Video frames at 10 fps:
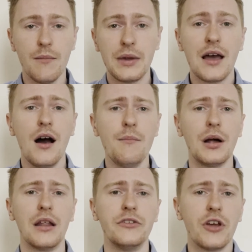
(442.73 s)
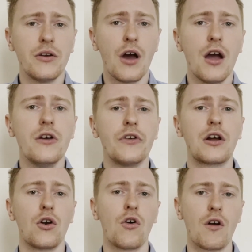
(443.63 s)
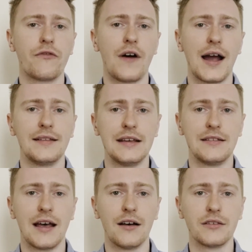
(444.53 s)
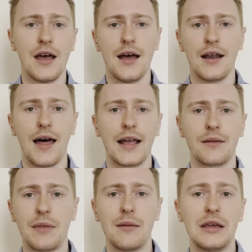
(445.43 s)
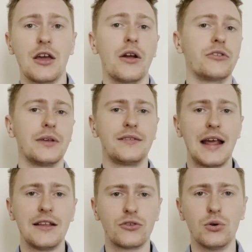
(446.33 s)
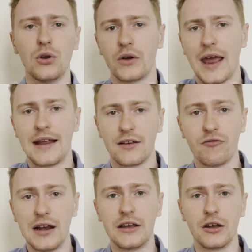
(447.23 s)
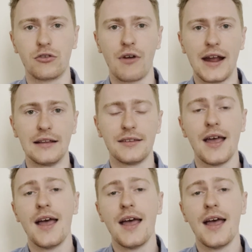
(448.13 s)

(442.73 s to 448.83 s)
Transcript: be humble and don't over-glorify details like maybe going to a state school or getting really good grades.